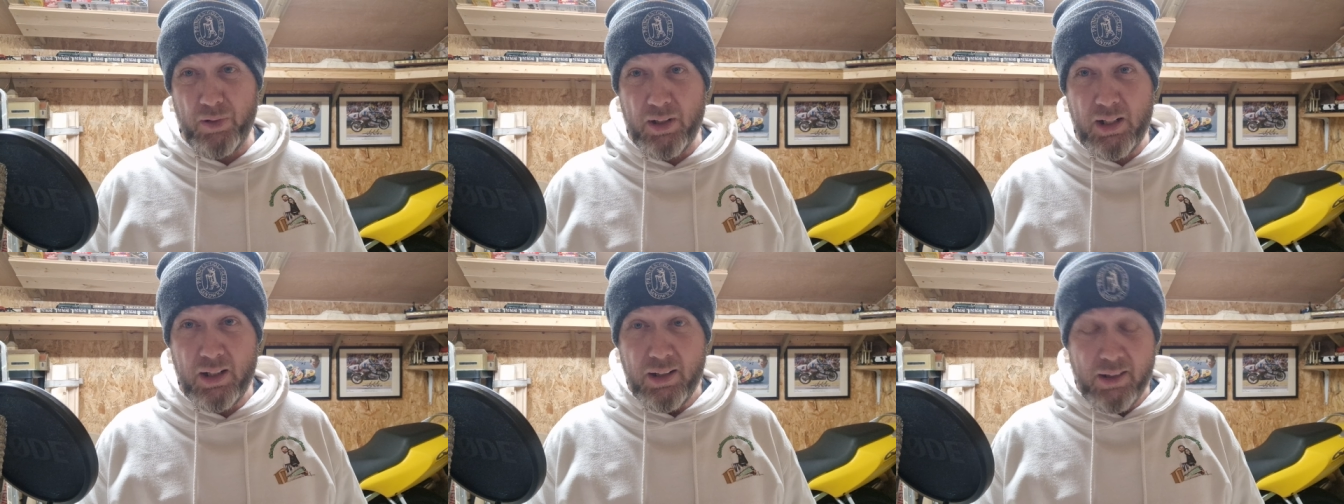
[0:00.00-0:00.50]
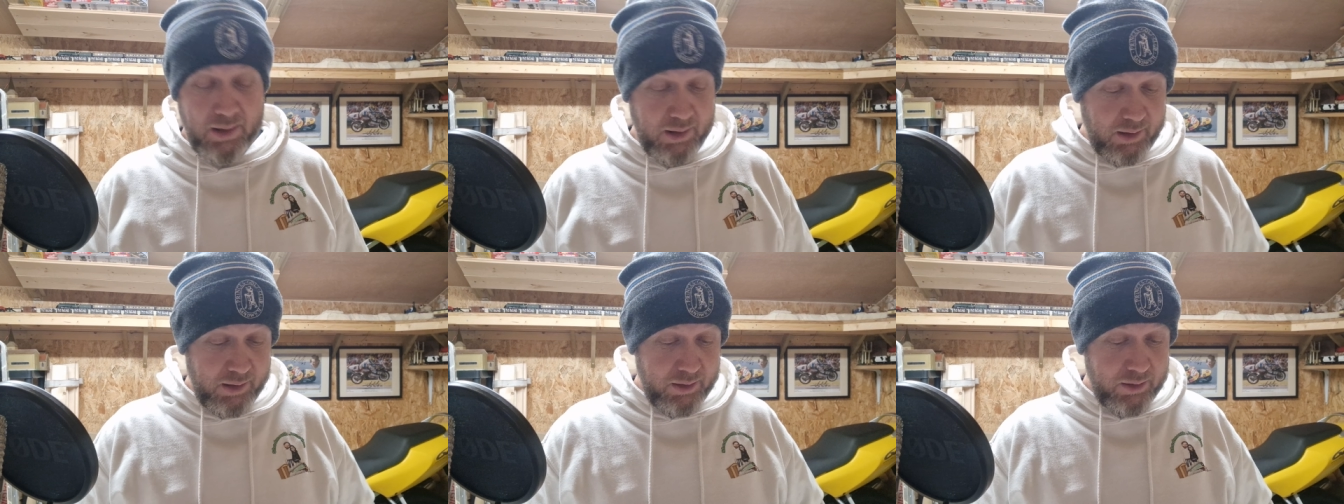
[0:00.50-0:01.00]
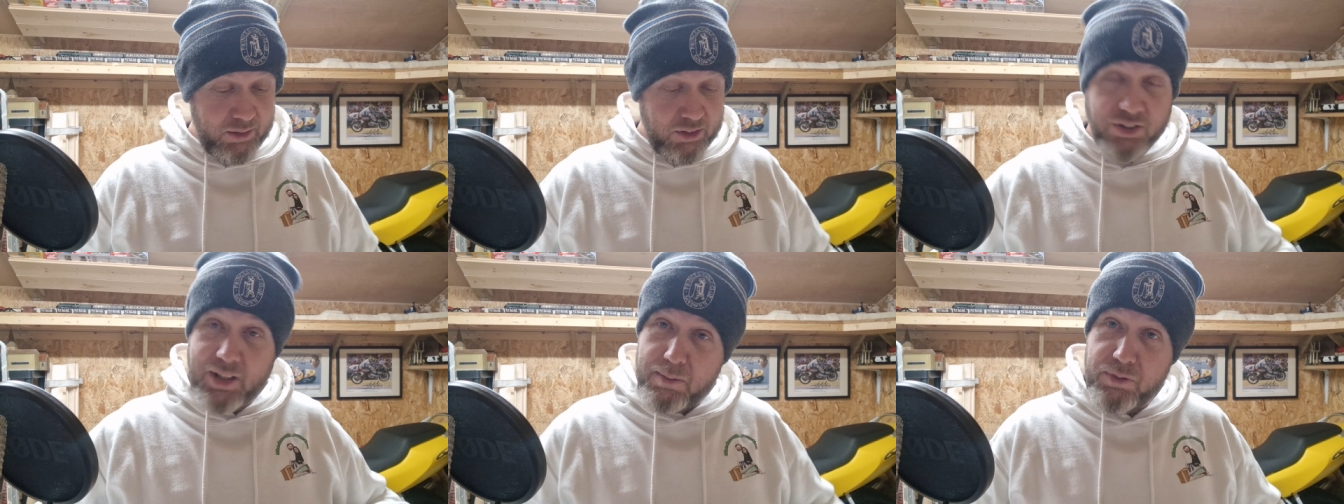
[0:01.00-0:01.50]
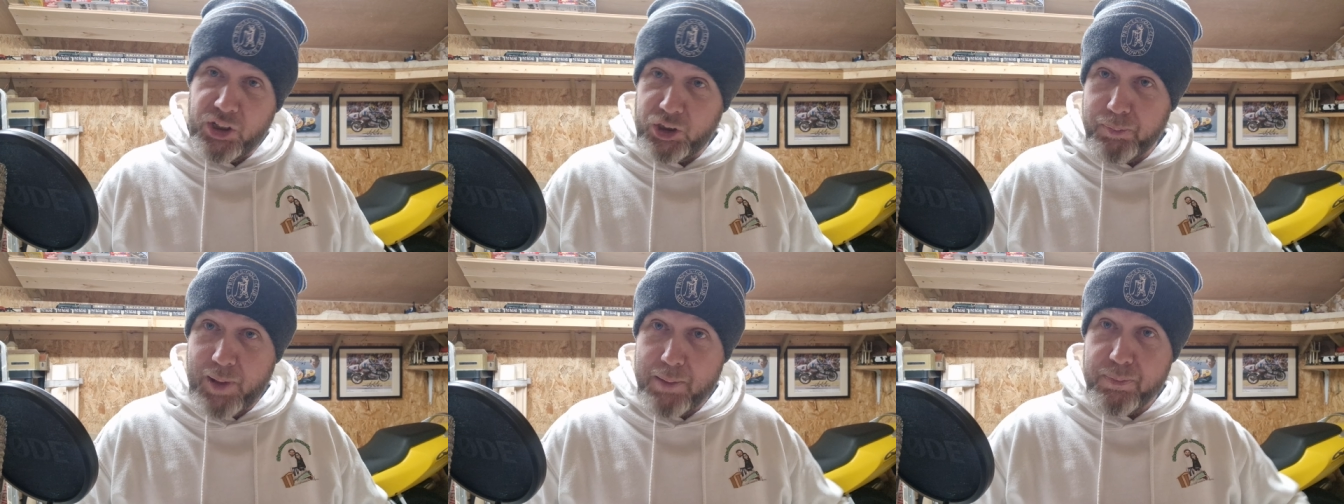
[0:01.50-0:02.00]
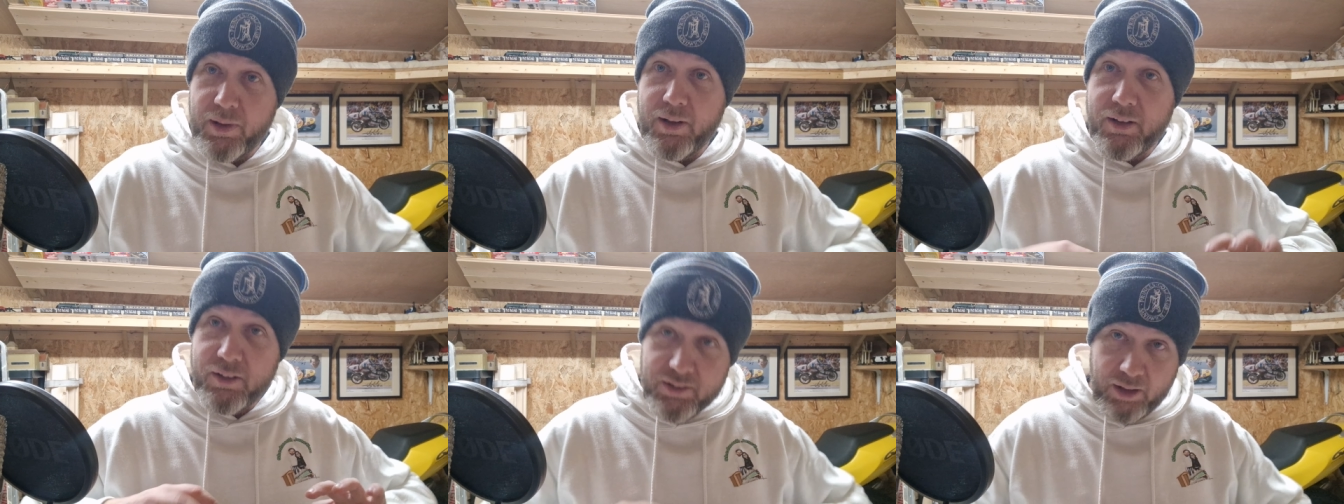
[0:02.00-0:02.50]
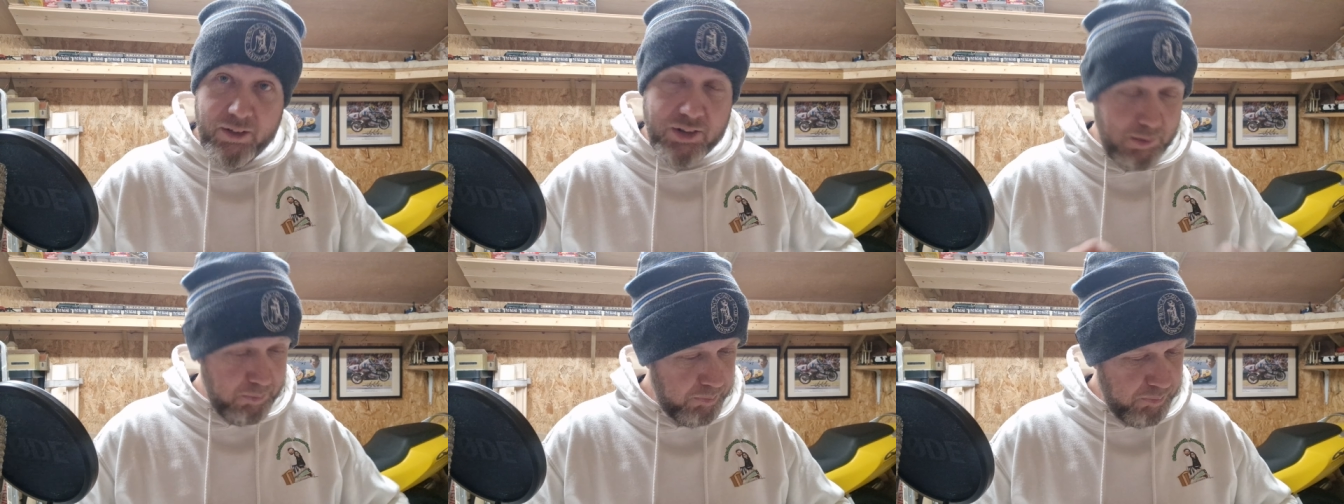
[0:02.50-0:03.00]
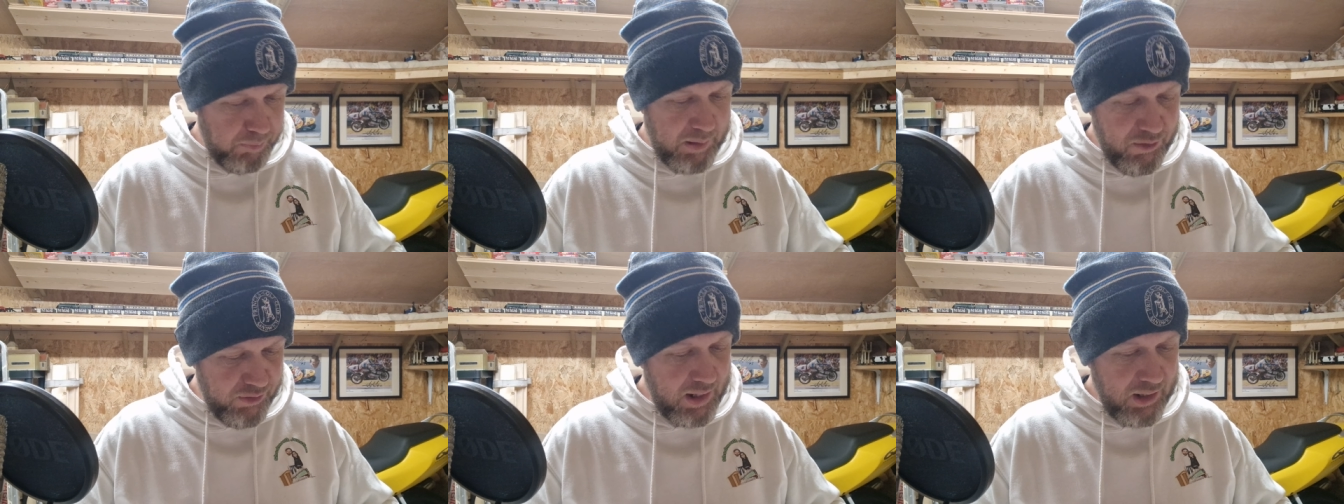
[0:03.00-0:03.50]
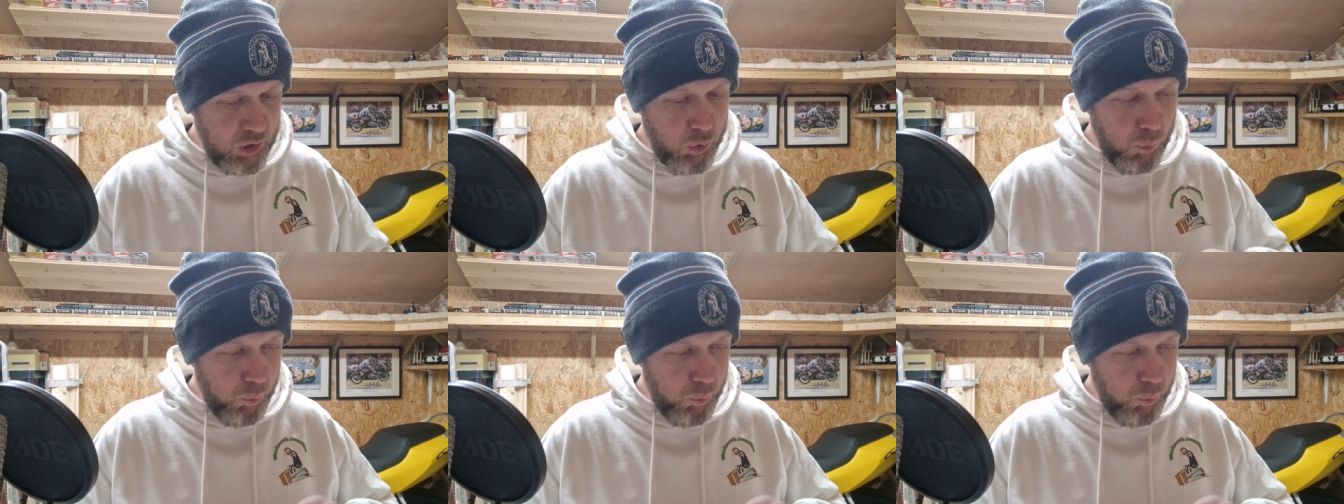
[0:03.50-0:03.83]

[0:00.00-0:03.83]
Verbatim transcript: really. same tissue paper, dunked in PVA glue